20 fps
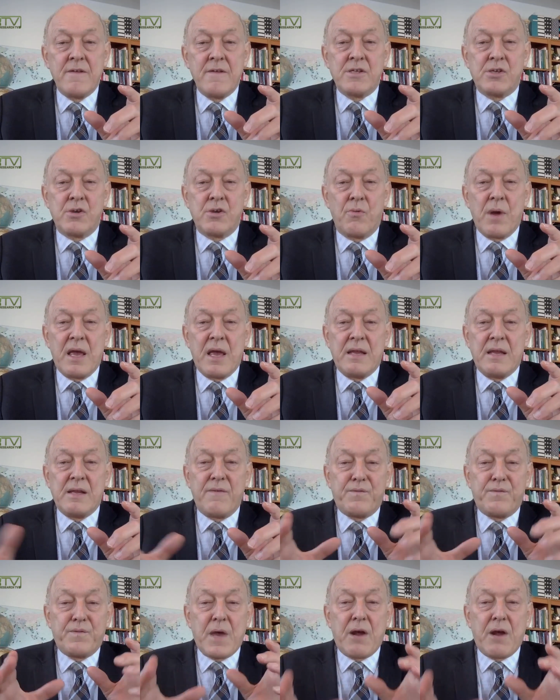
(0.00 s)
So we're in a
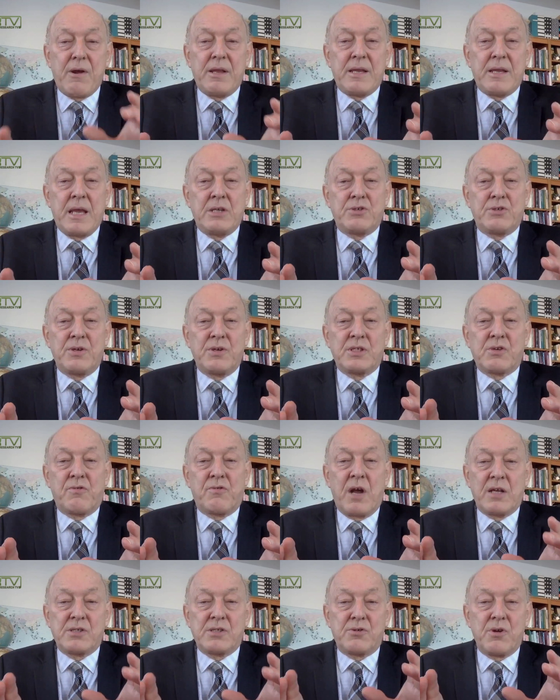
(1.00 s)
very dangerous
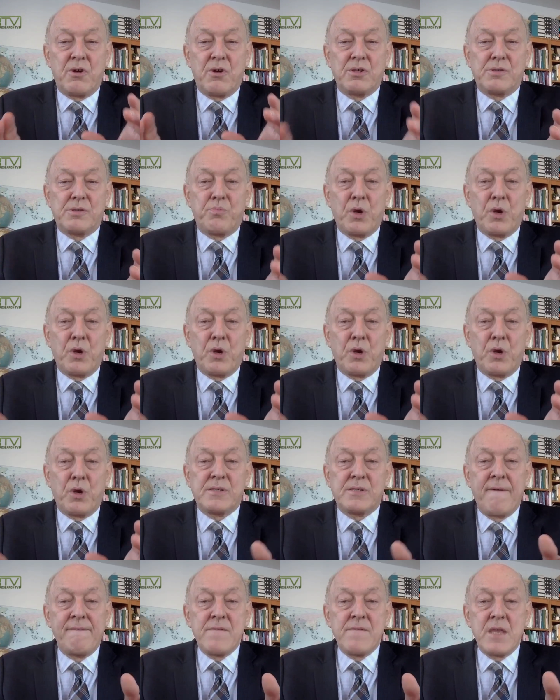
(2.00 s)
crossroads
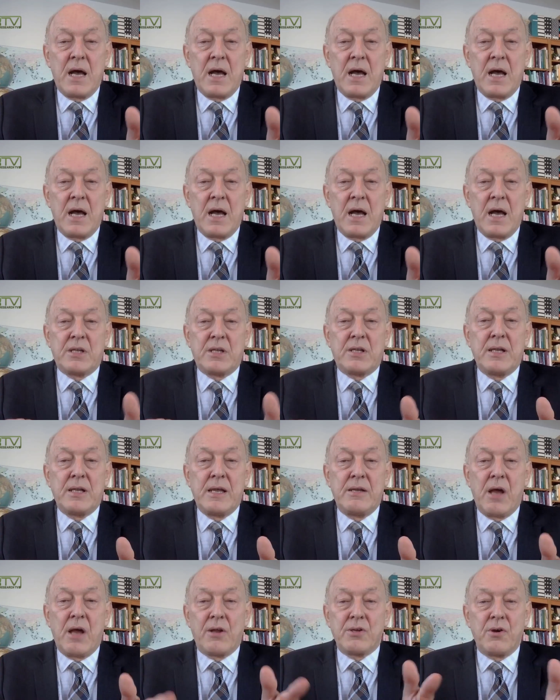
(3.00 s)
because ultimately,
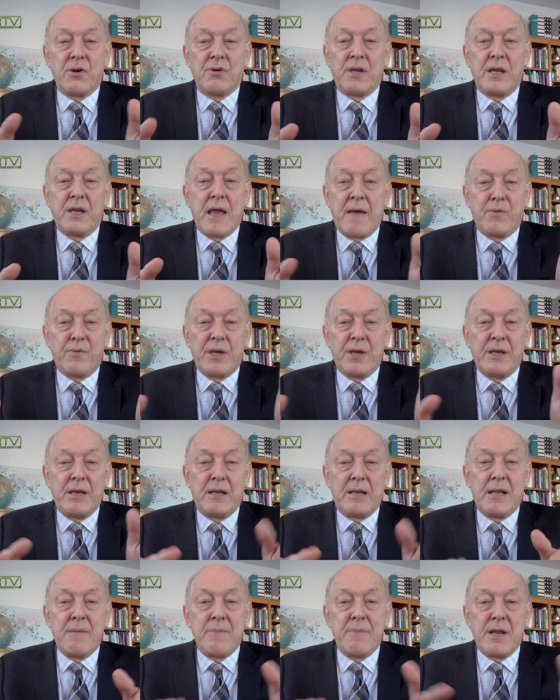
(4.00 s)
not only have we
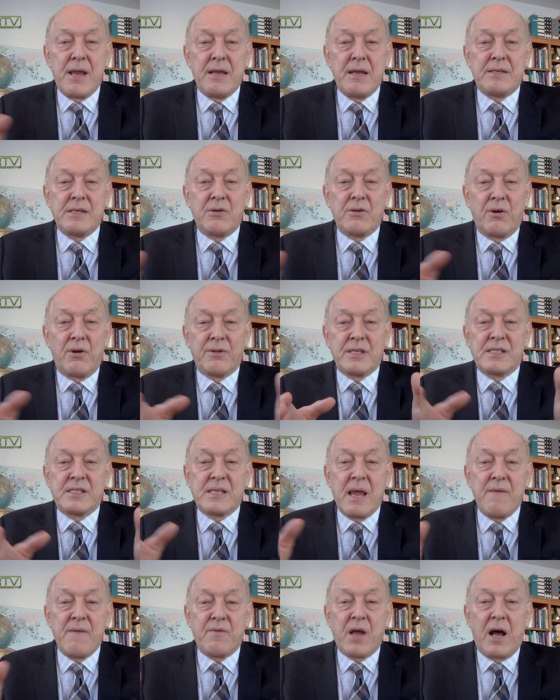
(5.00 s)
eliminated all the
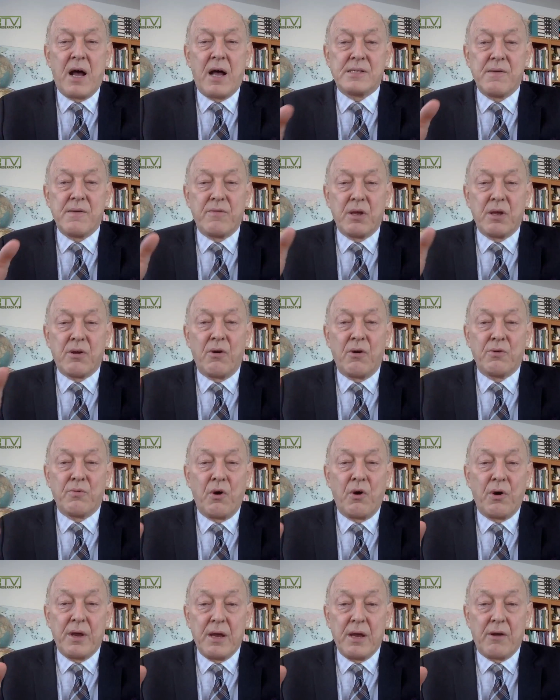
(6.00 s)
safeguards of the Cold
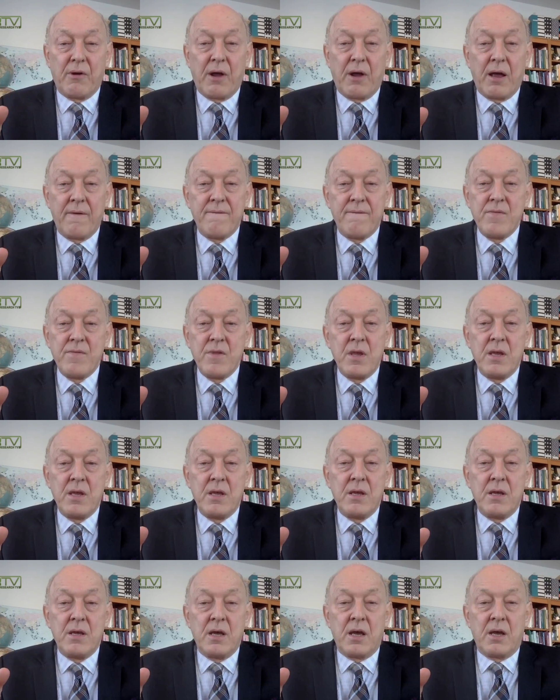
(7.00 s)
War era,
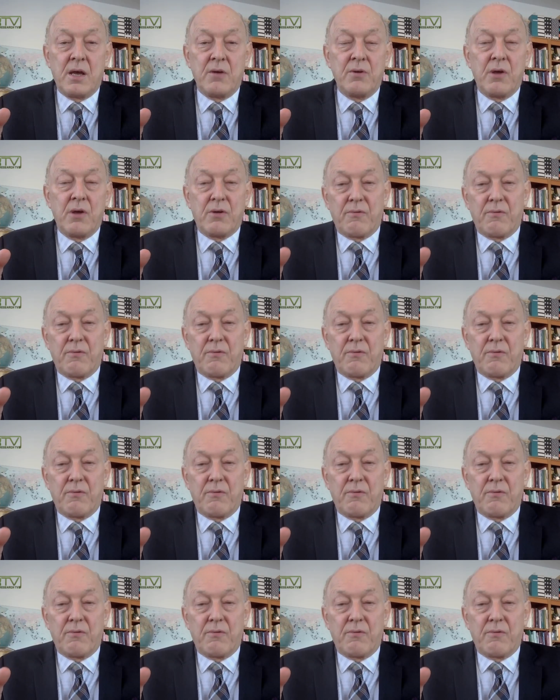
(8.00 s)
the